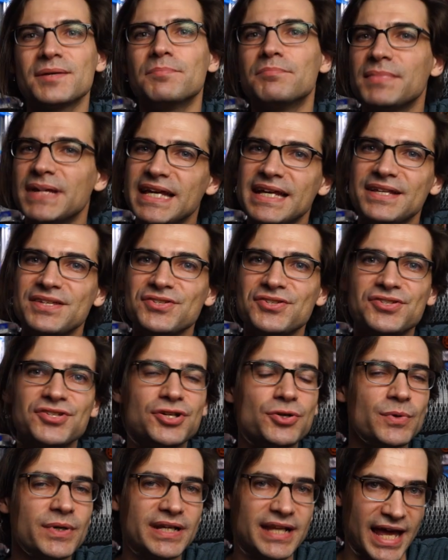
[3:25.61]
a means
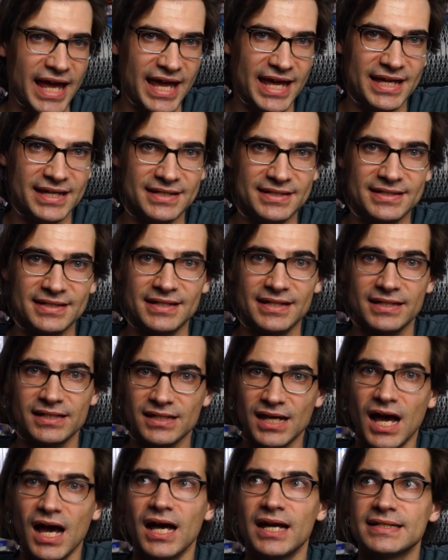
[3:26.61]
to an end,
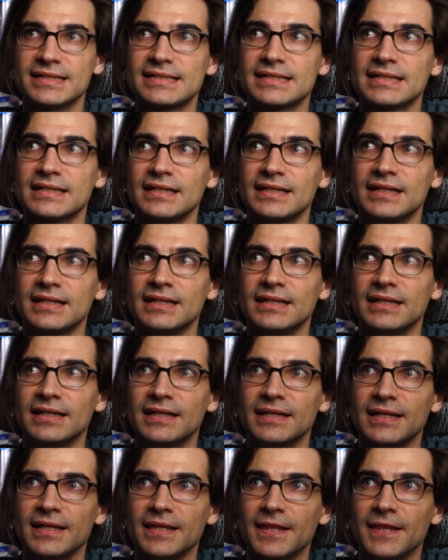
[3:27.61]
not
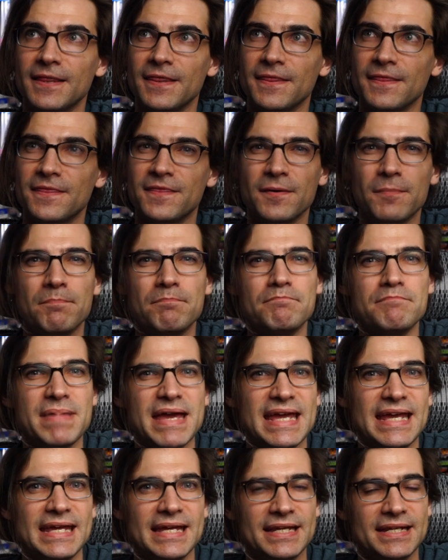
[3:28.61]
the
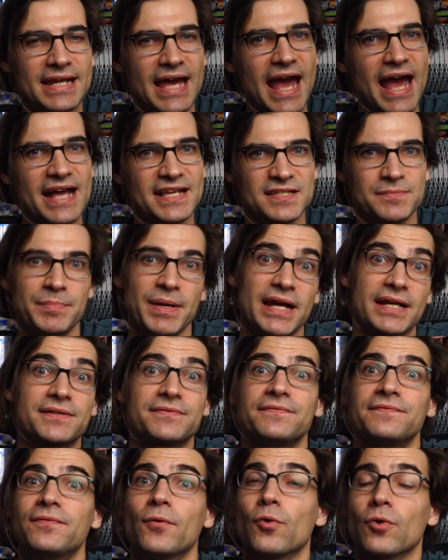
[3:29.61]
main aspect
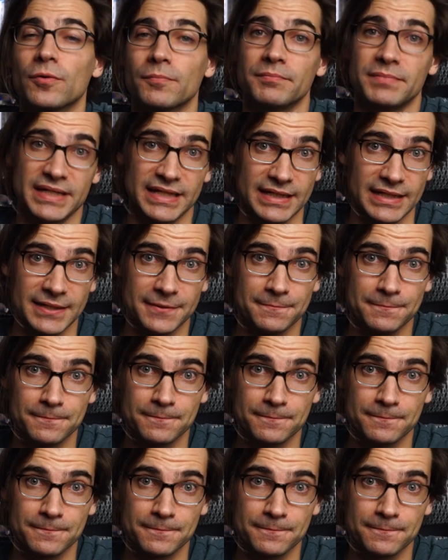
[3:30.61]
for me.